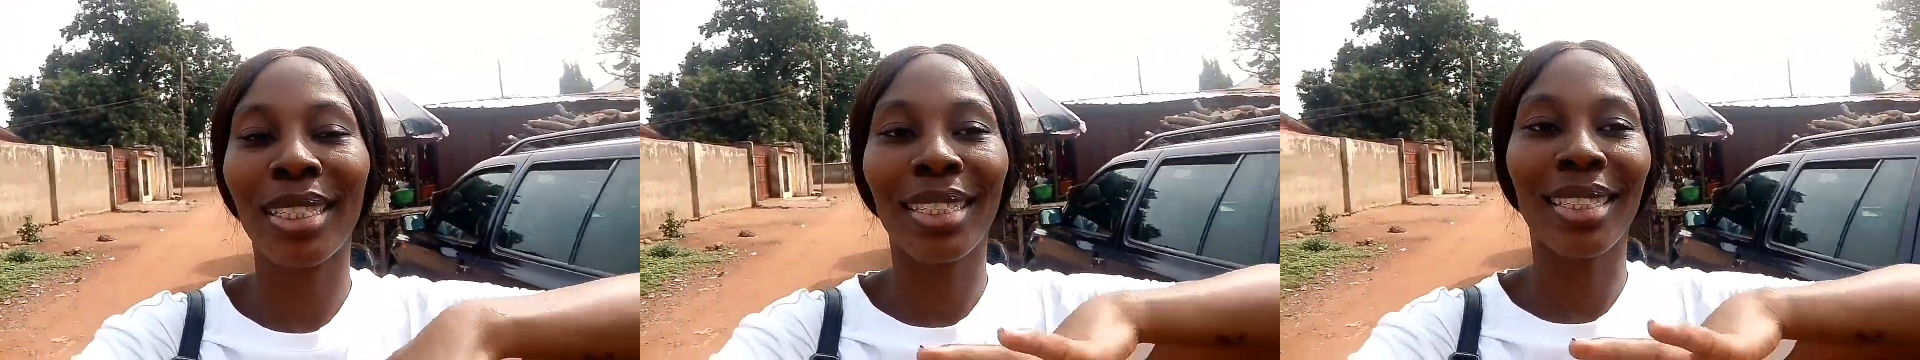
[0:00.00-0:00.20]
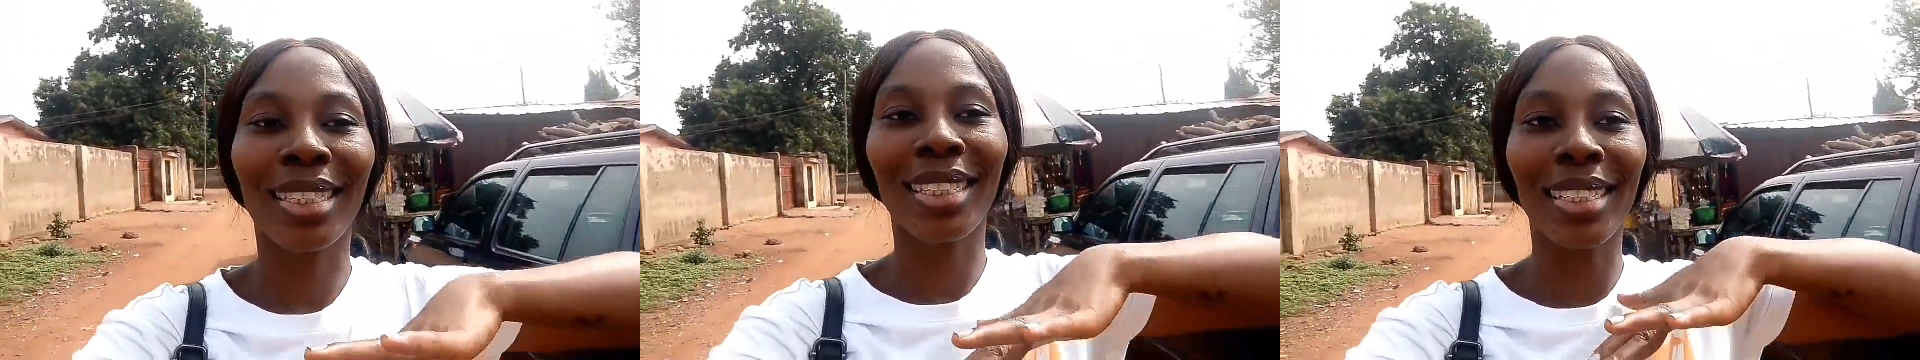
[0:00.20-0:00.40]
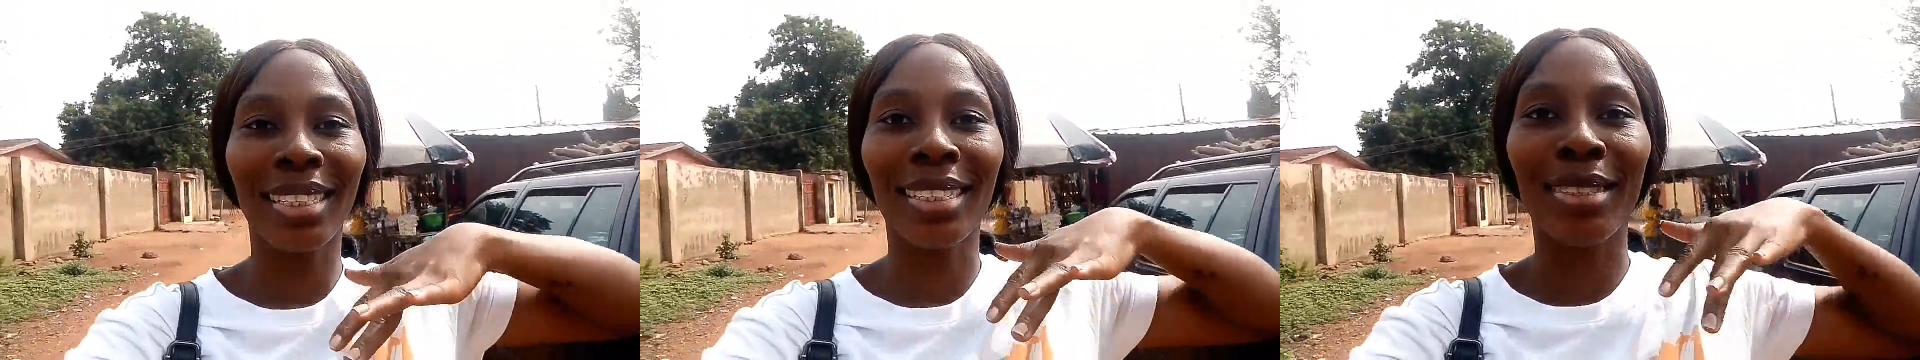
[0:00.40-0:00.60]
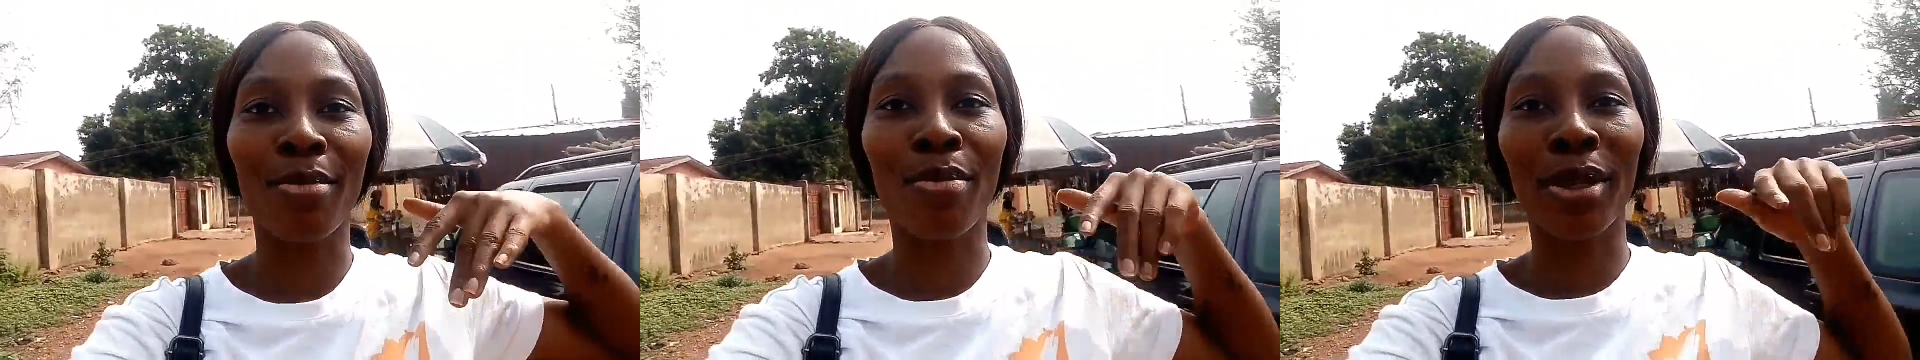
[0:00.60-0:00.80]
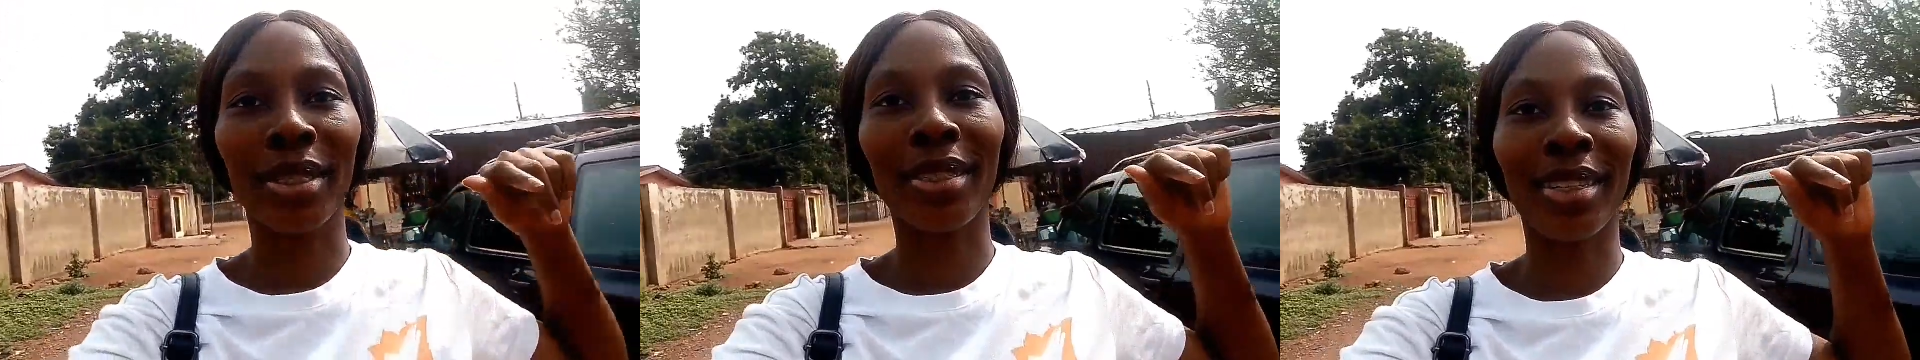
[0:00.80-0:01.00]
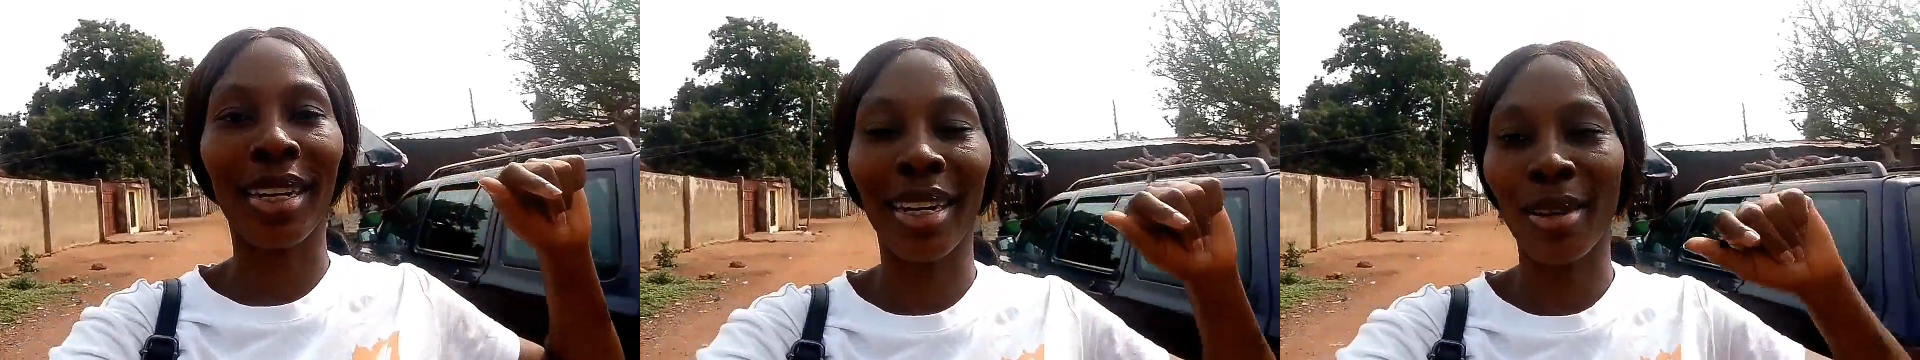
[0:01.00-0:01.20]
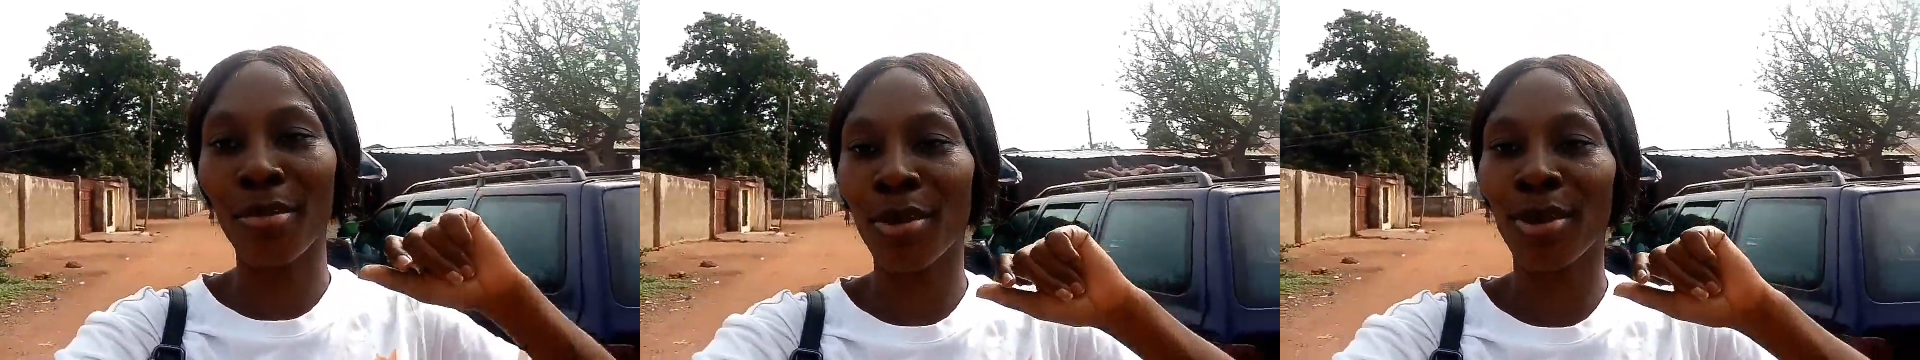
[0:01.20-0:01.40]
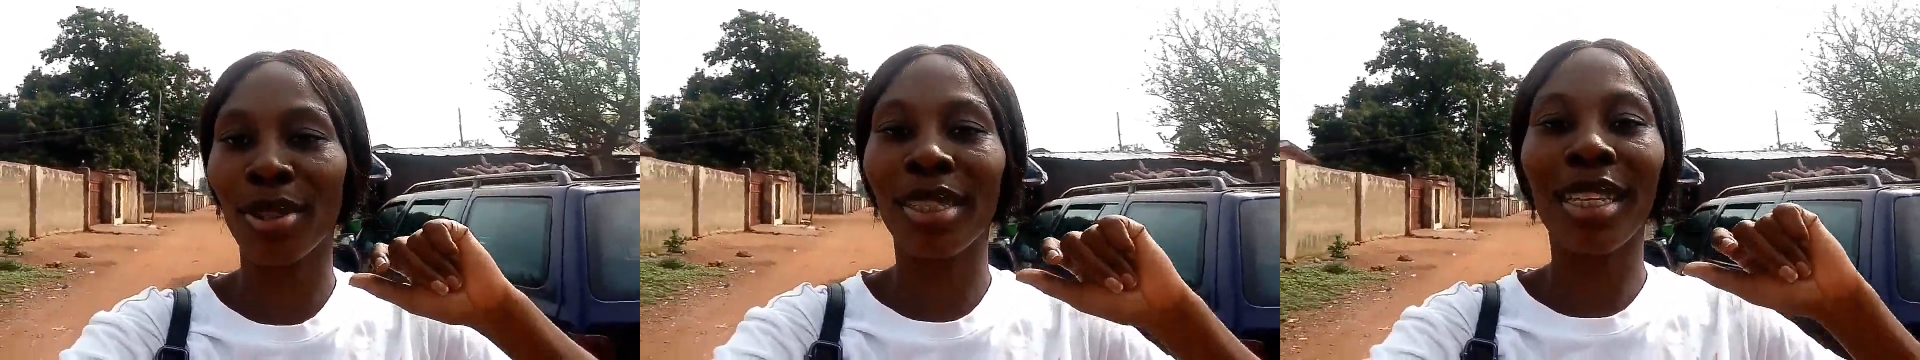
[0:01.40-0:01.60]
seeing the person I came
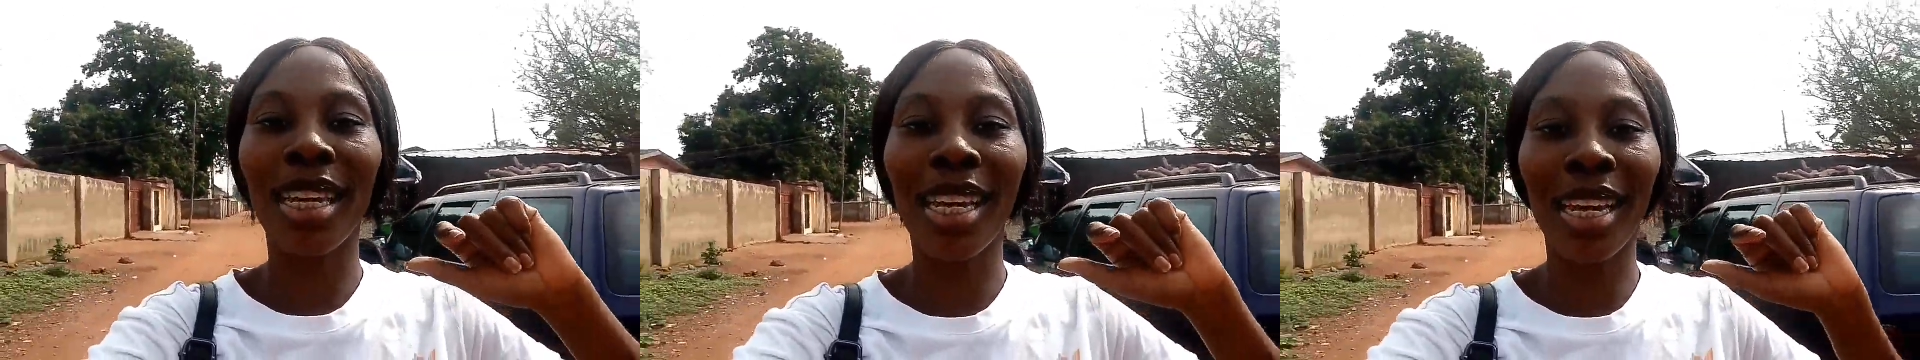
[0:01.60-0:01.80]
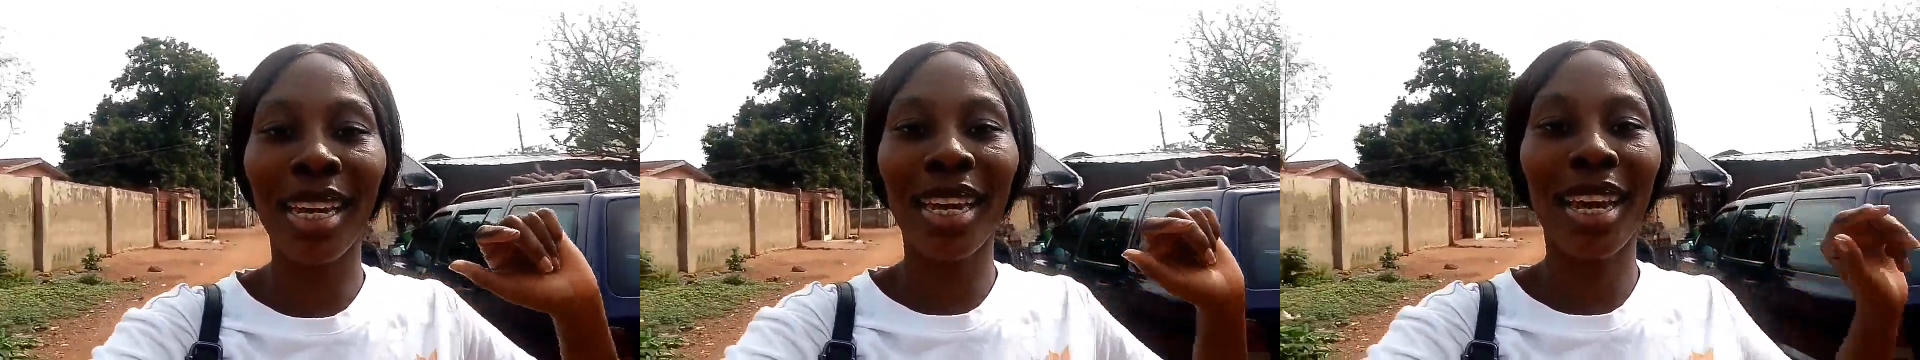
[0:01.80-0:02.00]
to see